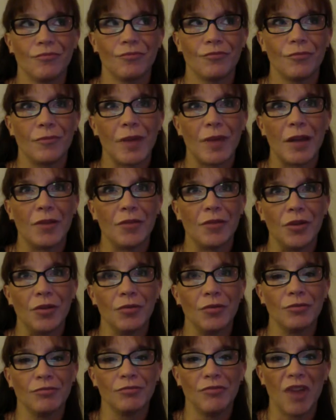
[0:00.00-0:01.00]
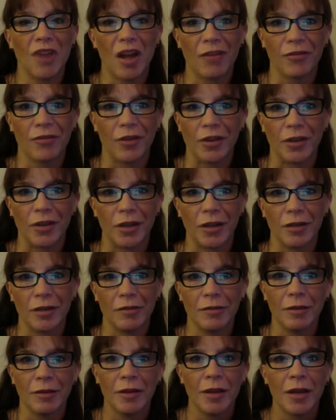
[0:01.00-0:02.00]
I don't know, not friendly,
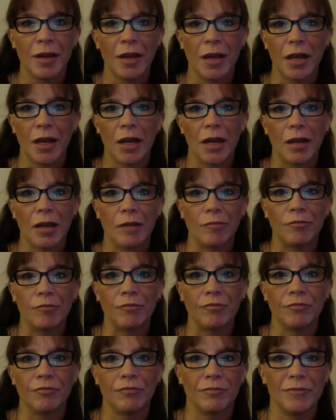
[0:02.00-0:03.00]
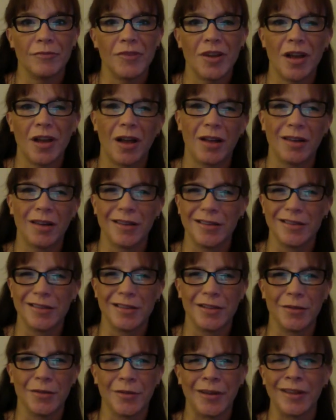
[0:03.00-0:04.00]
not easy
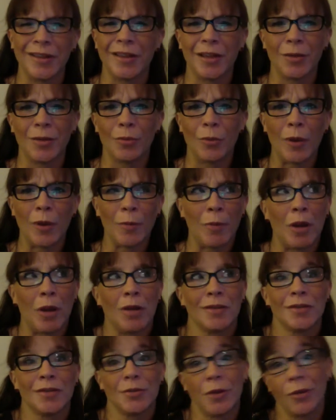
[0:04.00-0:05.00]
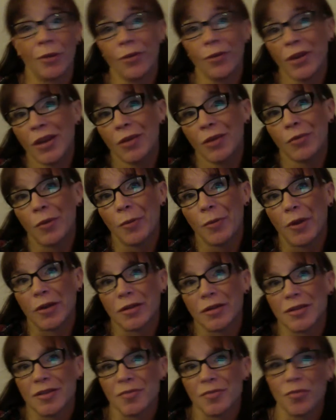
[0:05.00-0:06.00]
to read. Like, what box do I read? What
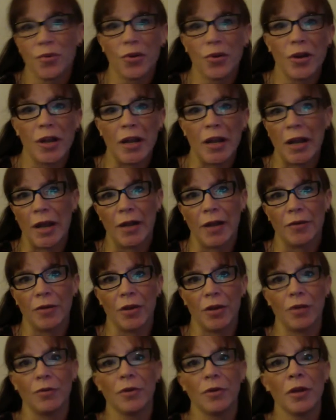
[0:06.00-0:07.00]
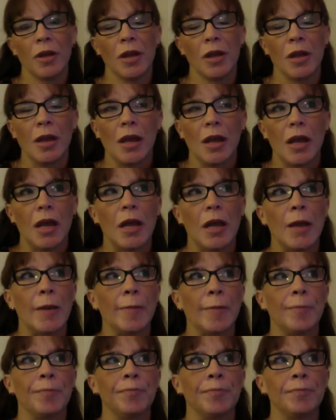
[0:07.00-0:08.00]
box is important? I don't know.
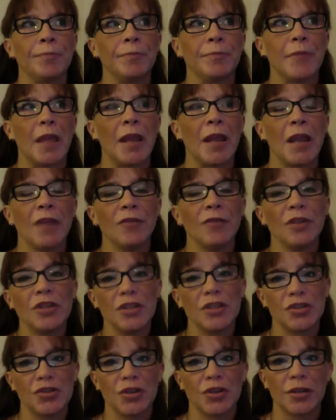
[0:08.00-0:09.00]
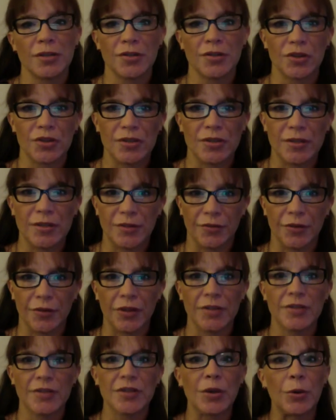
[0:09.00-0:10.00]
And every district looks
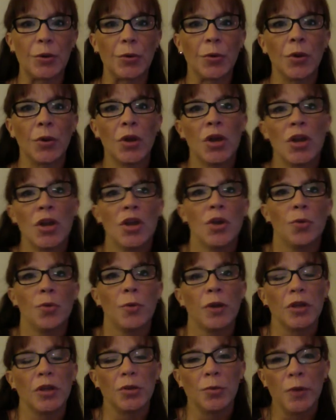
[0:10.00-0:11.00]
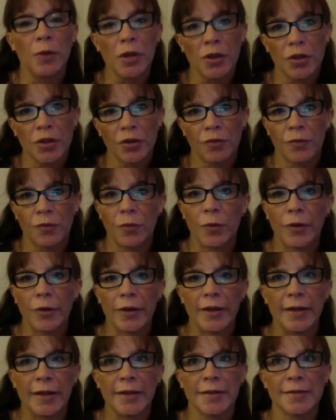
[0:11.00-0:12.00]
different. So what you want to look for
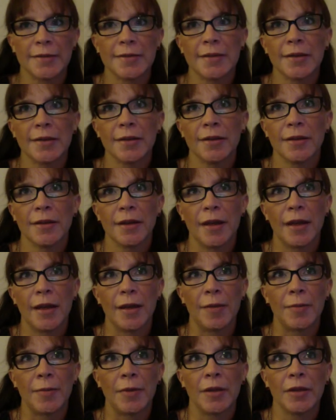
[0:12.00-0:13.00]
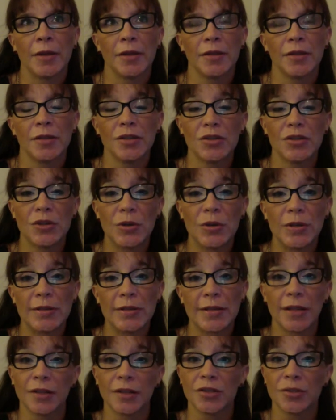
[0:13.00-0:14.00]
is the student's
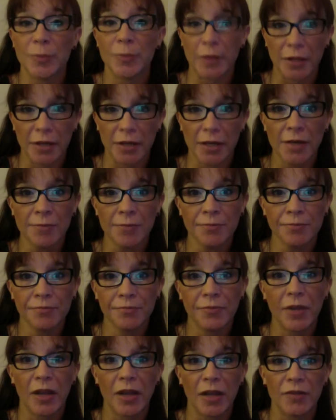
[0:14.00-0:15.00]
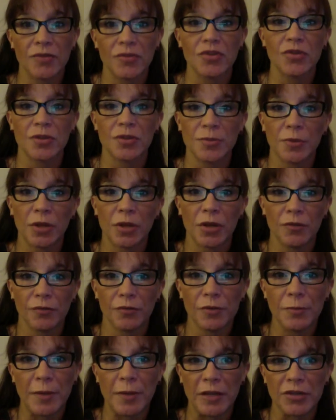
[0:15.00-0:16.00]
eligibility. That gives you some good
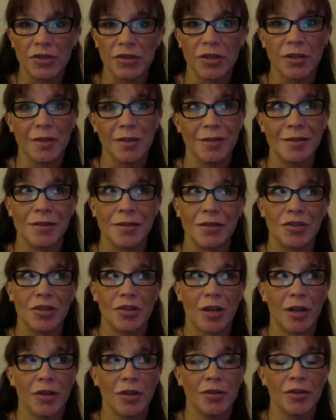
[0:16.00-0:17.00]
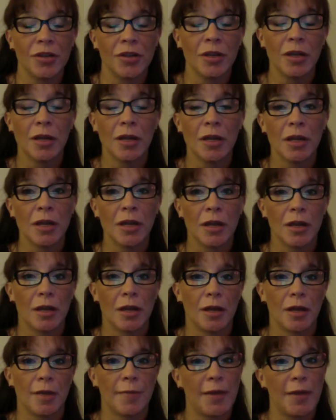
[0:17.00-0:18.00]
information. Is the child
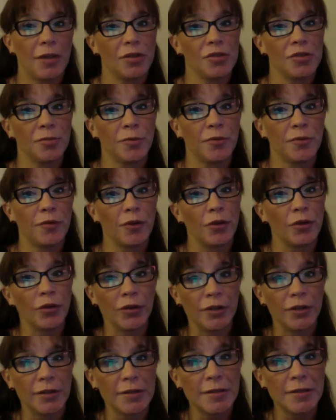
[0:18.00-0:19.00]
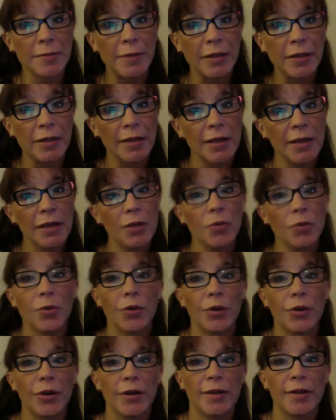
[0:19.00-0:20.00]
eligible for a learning disability,
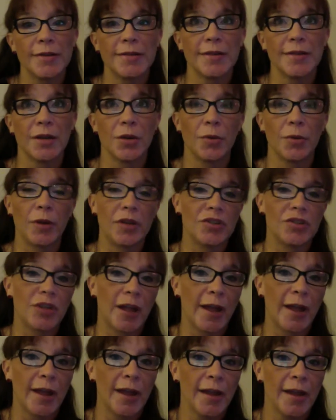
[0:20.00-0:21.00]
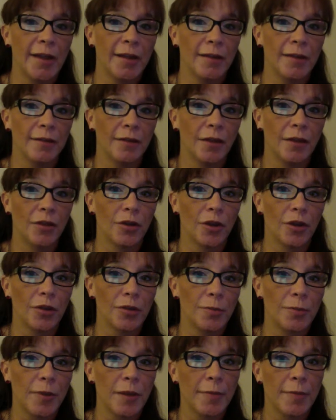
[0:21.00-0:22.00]
or is it OHI, other
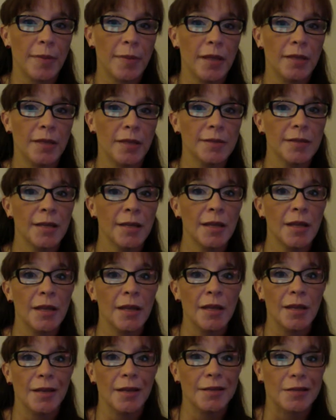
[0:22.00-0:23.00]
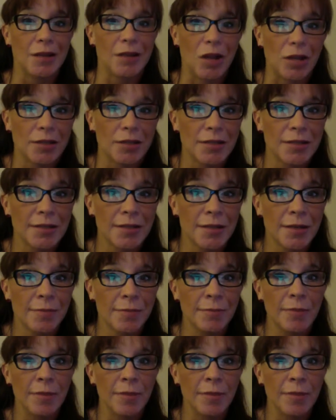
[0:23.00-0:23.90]
health impairment? Is it autism?